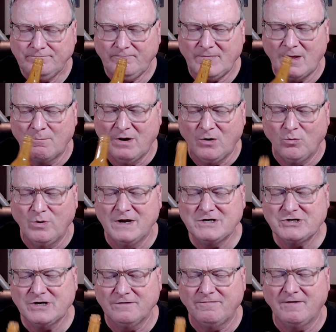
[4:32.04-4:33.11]
But
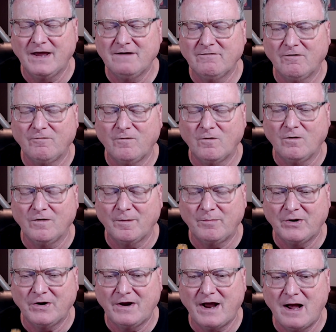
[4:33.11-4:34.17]
rich and flavorful, the
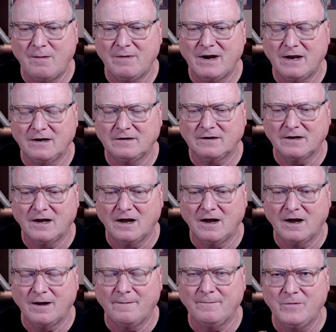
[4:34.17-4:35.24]
predominant
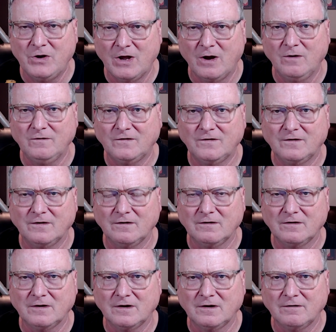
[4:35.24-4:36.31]
notes
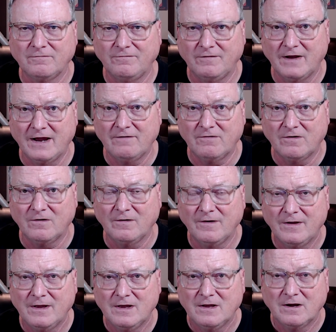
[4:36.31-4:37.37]
of flavor,
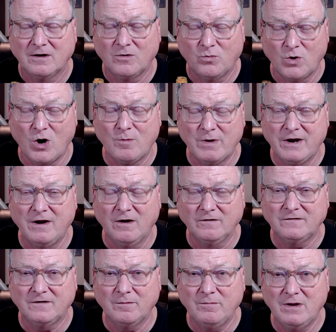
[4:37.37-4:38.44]
aroma
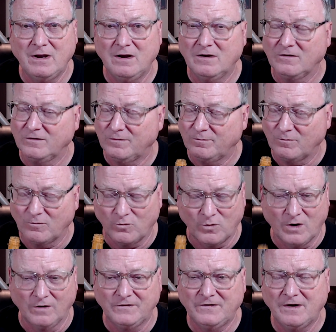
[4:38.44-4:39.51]
notes to me is
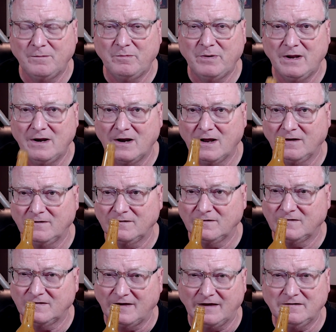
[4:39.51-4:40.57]
roasted peanuts,
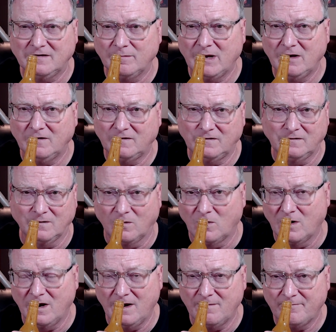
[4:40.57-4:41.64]
sesame,
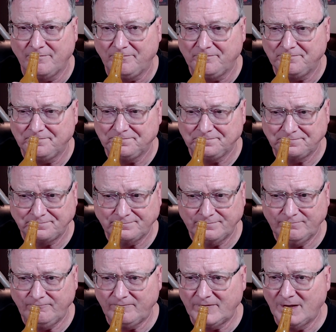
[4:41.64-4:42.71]
soy,
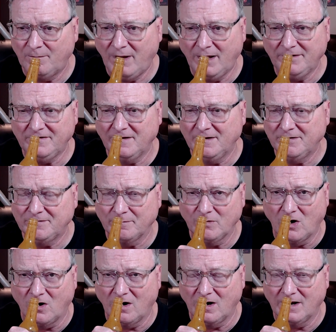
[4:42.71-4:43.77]
possibly some
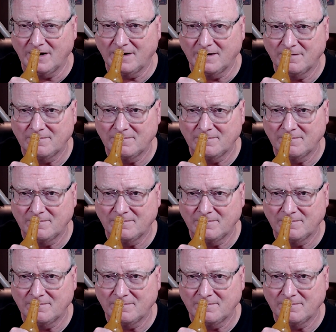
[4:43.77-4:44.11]
garlic.